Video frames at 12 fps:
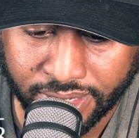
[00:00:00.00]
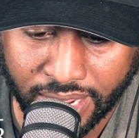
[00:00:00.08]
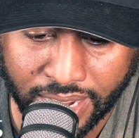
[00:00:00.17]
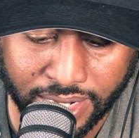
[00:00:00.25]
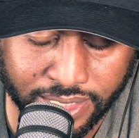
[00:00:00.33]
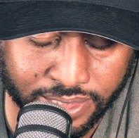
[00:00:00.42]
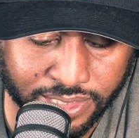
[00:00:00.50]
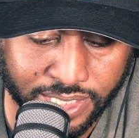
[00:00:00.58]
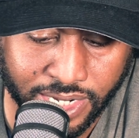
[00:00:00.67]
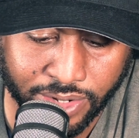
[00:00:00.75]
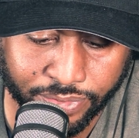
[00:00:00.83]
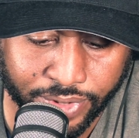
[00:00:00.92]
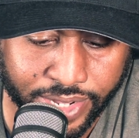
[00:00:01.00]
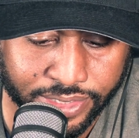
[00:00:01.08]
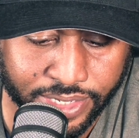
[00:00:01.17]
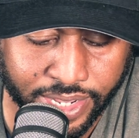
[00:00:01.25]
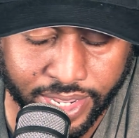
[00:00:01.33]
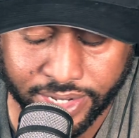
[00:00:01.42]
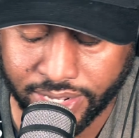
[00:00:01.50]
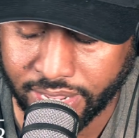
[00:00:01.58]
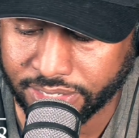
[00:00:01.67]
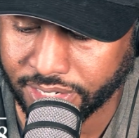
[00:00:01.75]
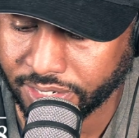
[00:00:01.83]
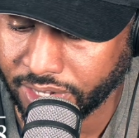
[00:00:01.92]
I understand as a